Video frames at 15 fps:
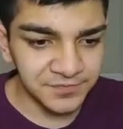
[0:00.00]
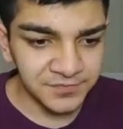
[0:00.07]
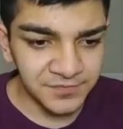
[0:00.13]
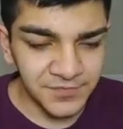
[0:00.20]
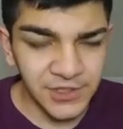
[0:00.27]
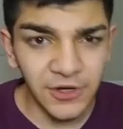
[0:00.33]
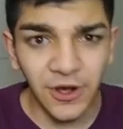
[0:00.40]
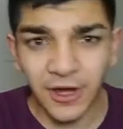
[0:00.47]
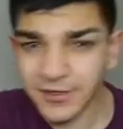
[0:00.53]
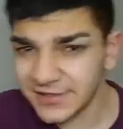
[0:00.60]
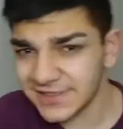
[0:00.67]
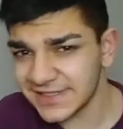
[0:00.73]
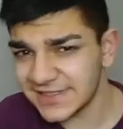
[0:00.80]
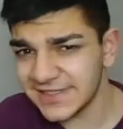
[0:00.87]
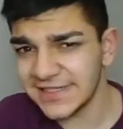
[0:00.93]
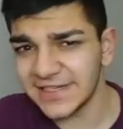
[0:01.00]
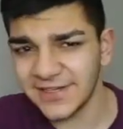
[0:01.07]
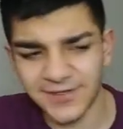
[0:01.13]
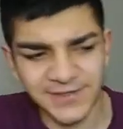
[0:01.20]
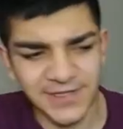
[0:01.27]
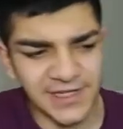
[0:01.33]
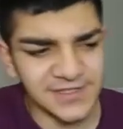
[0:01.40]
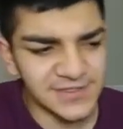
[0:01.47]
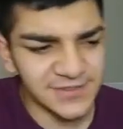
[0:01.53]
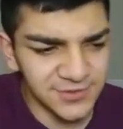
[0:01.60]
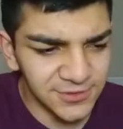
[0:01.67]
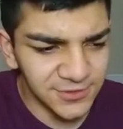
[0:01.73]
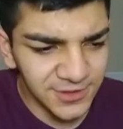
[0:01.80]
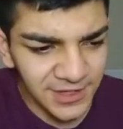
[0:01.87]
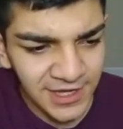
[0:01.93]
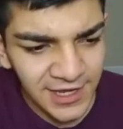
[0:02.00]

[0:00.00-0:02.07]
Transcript: you know, how to succeed in online school.